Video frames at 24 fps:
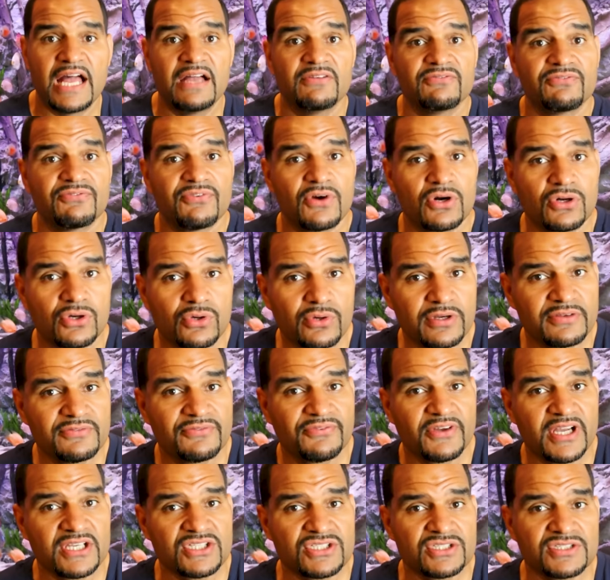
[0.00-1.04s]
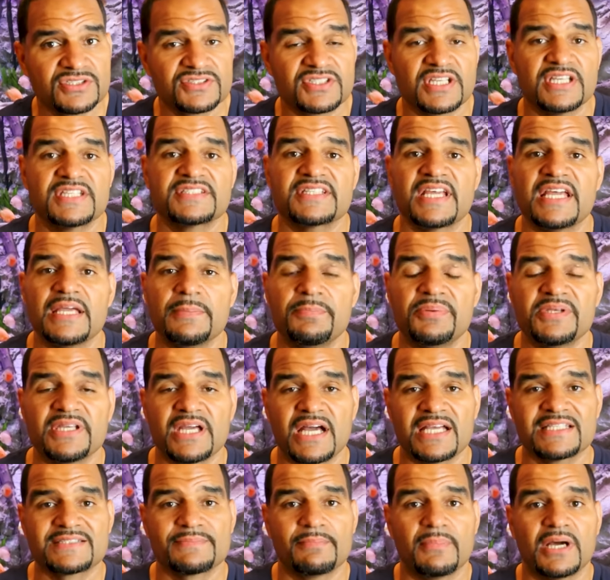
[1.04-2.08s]
and fungal infections is
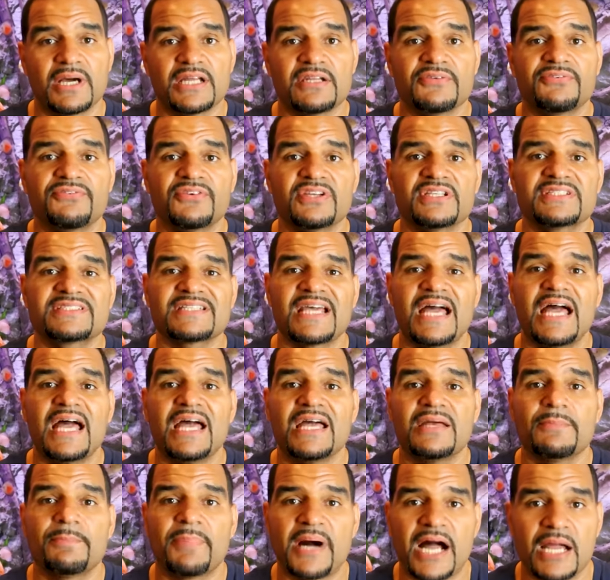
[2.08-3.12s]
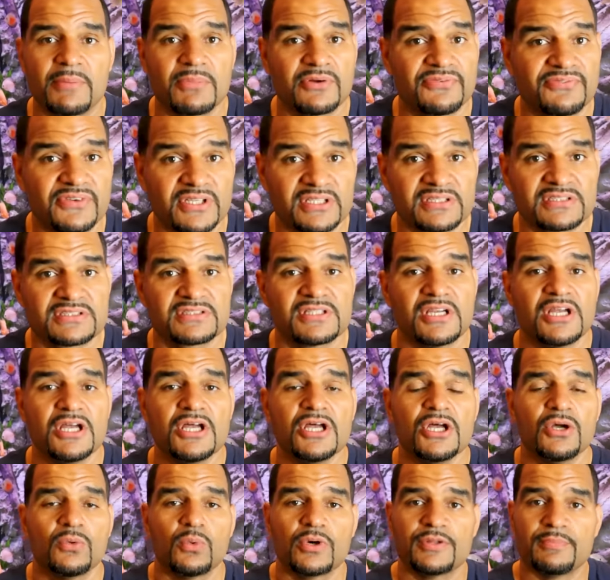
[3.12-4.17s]
API's Melafix and Pimafix,
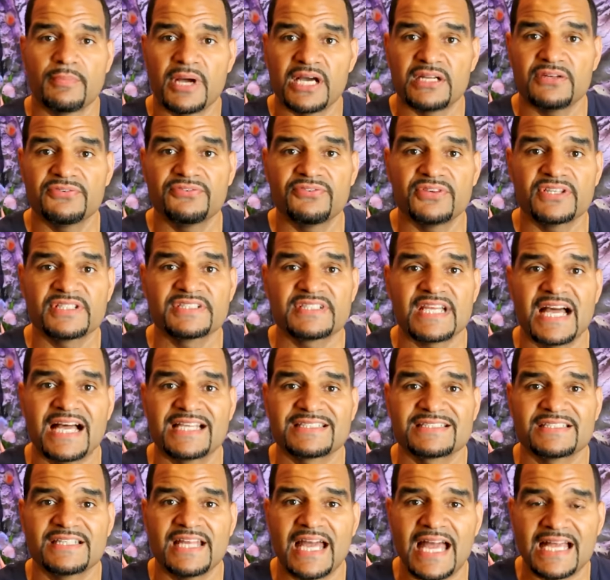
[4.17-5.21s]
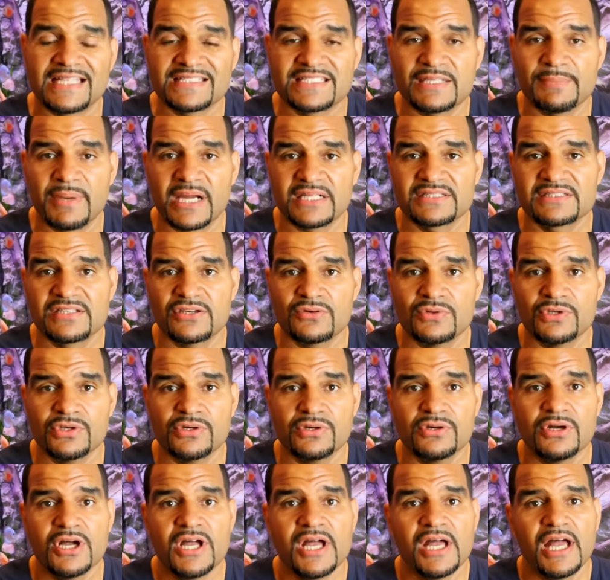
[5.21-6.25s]
with Melafix as an
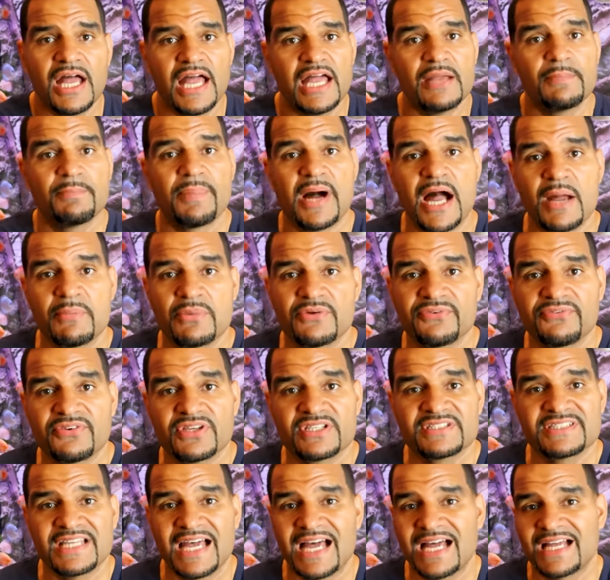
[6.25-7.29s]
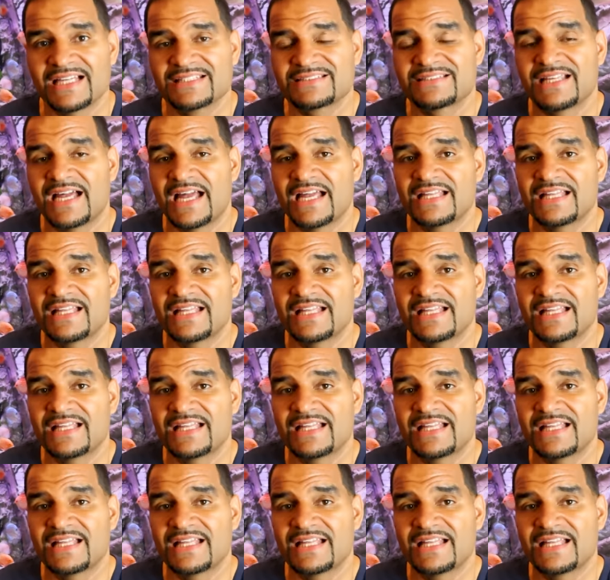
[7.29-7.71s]
antibacterial and Pimafix as the